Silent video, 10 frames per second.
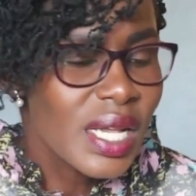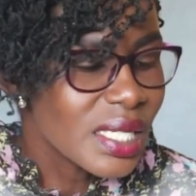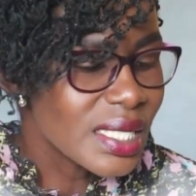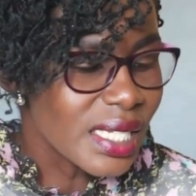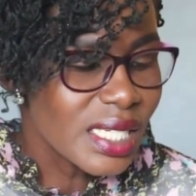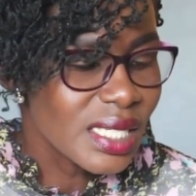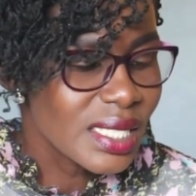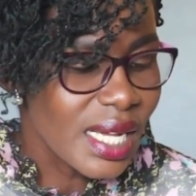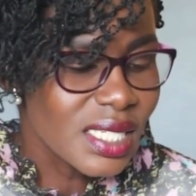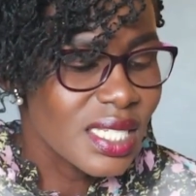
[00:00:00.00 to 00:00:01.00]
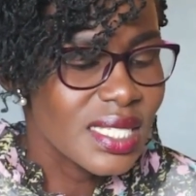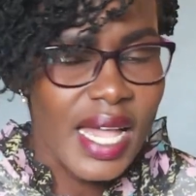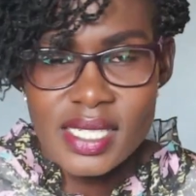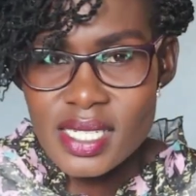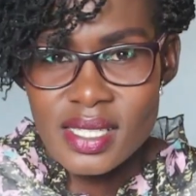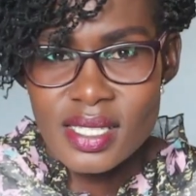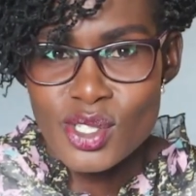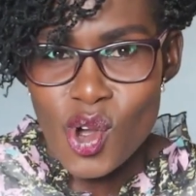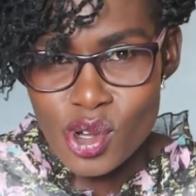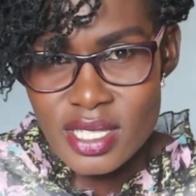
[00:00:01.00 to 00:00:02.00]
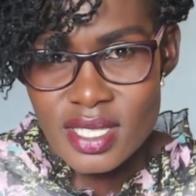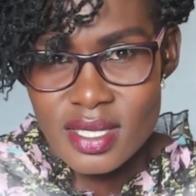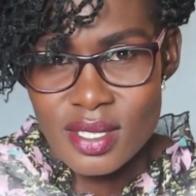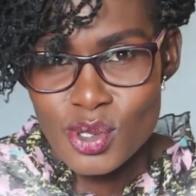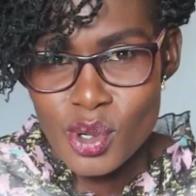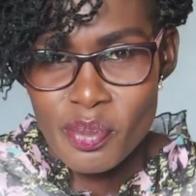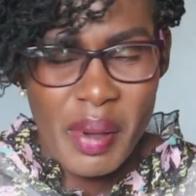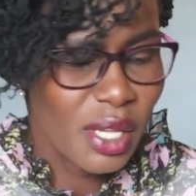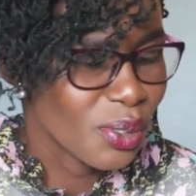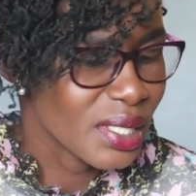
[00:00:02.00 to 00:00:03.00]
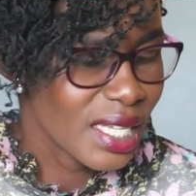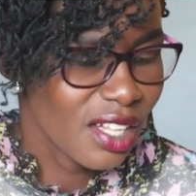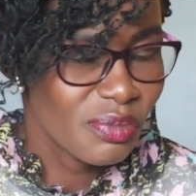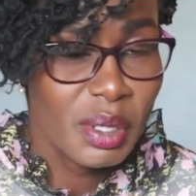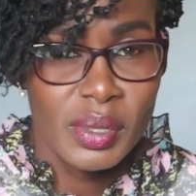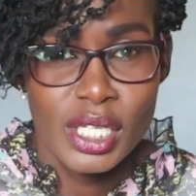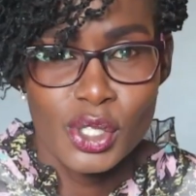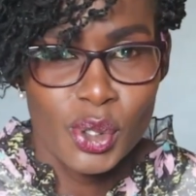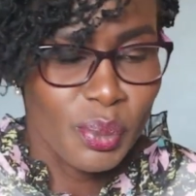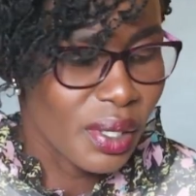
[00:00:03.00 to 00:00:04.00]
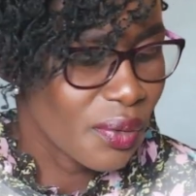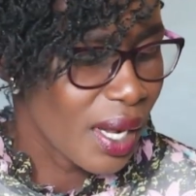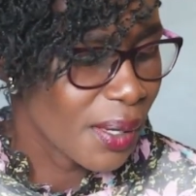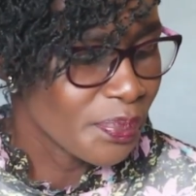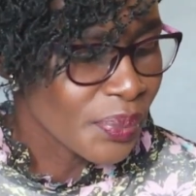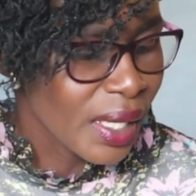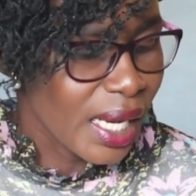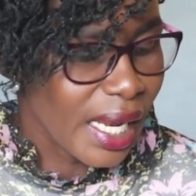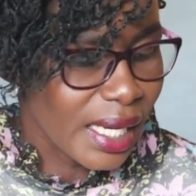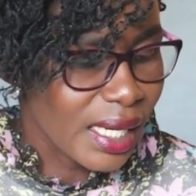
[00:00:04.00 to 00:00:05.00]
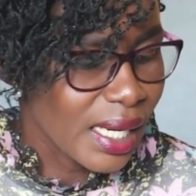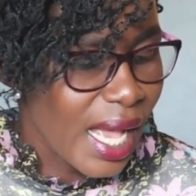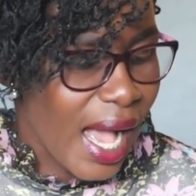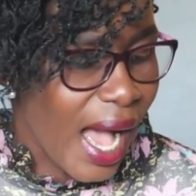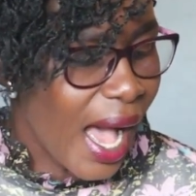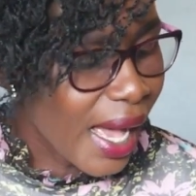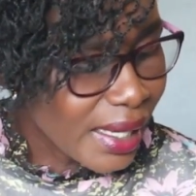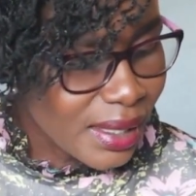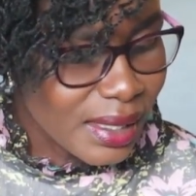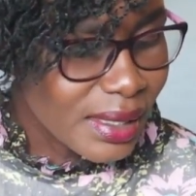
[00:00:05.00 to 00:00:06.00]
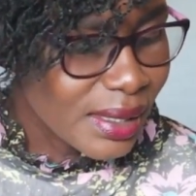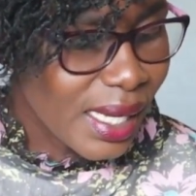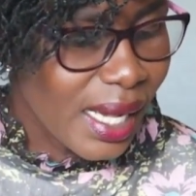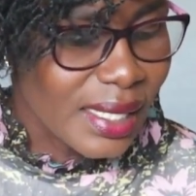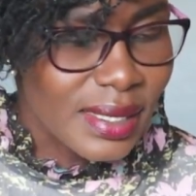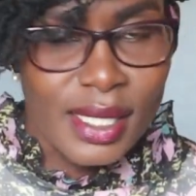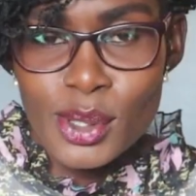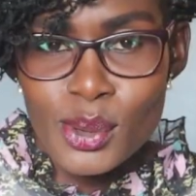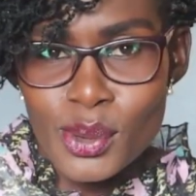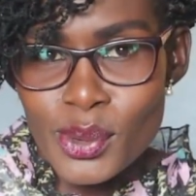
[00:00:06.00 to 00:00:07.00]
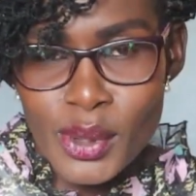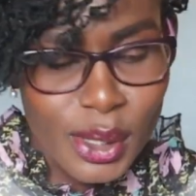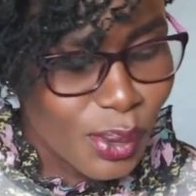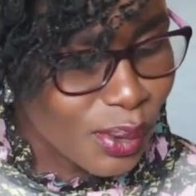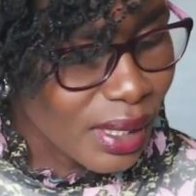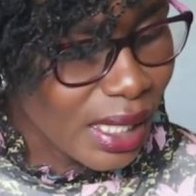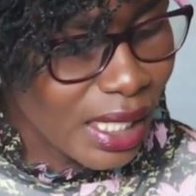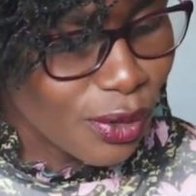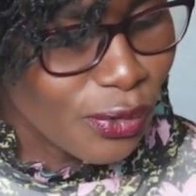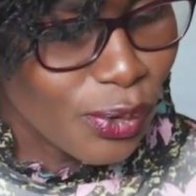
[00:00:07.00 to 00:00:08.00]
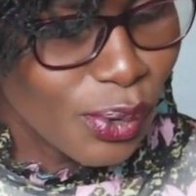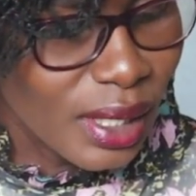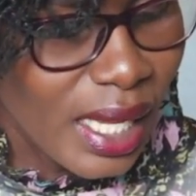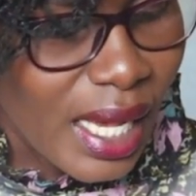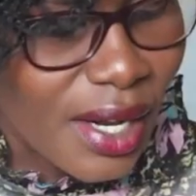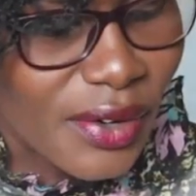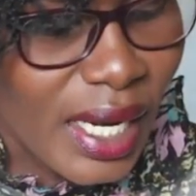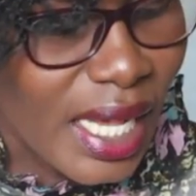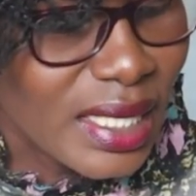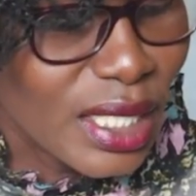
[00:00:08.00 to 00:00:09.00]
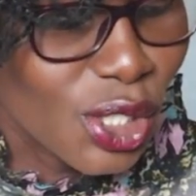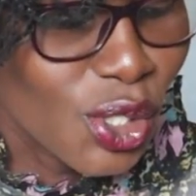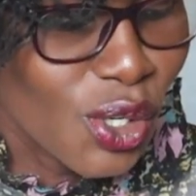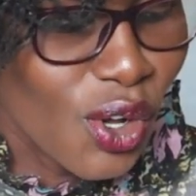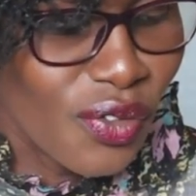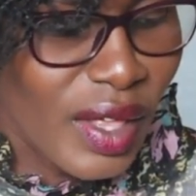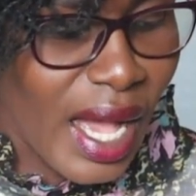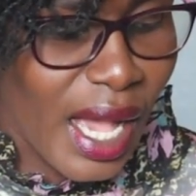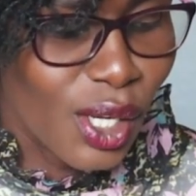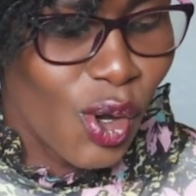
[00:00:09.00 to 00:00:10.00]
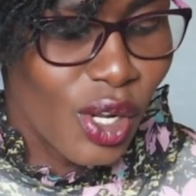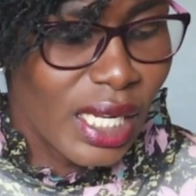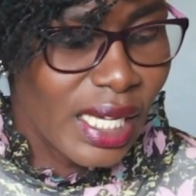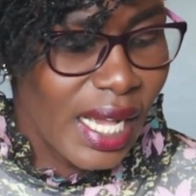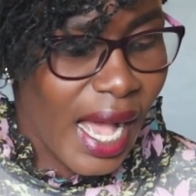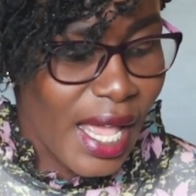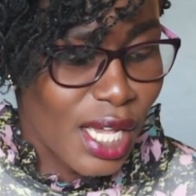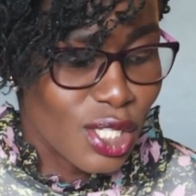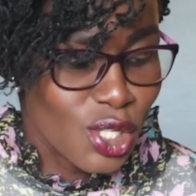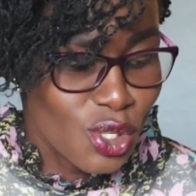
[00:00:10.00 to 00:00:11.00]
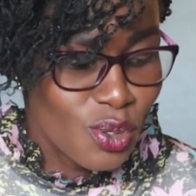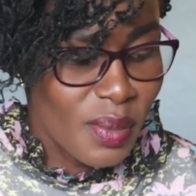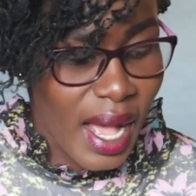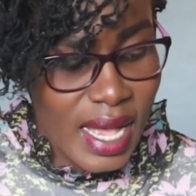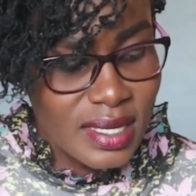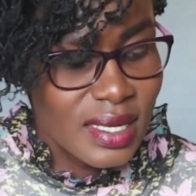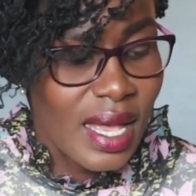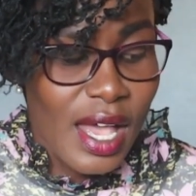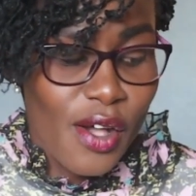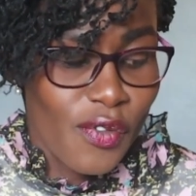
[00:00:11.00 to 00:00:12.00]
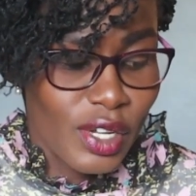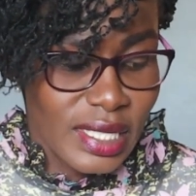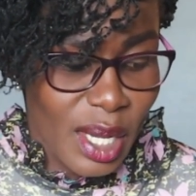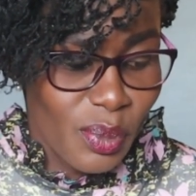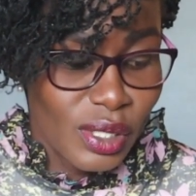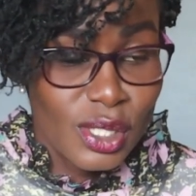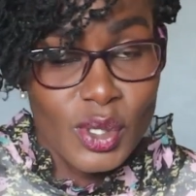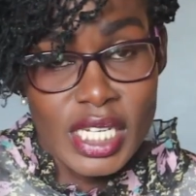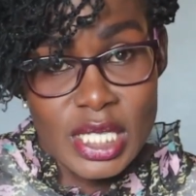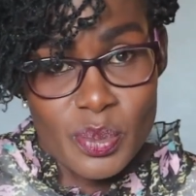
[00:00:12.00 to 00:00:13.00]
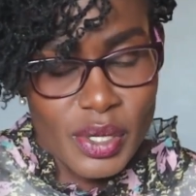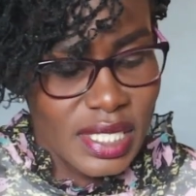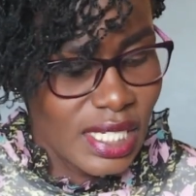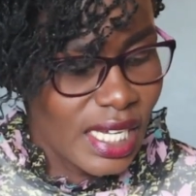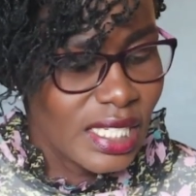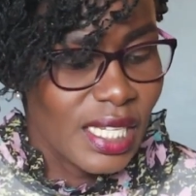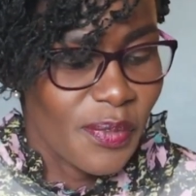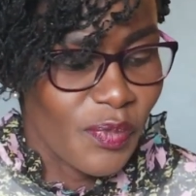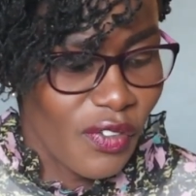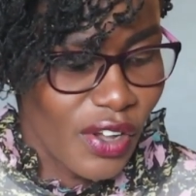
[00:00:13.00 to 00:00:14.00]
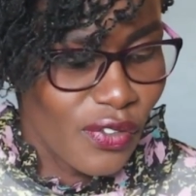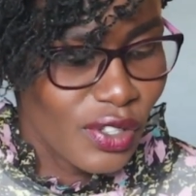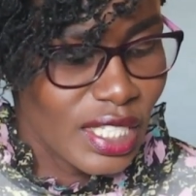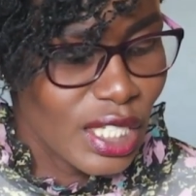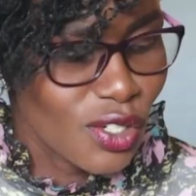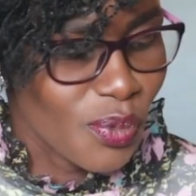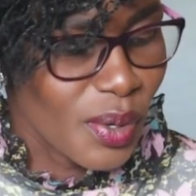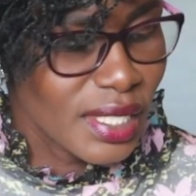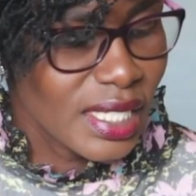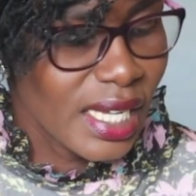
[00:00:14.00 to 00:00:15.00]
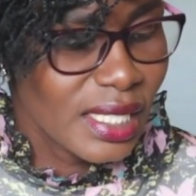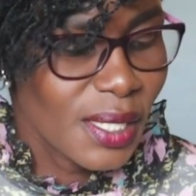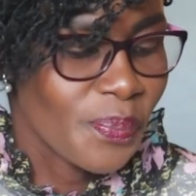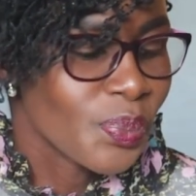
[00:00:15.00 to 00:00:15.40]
start reciting these oaths, by yourself, maybe in your mirror, like, I, Linda Atieno Ogweno, in full realization of the high calling I assume as, for example, this one is president, if I'm vying for the seat of president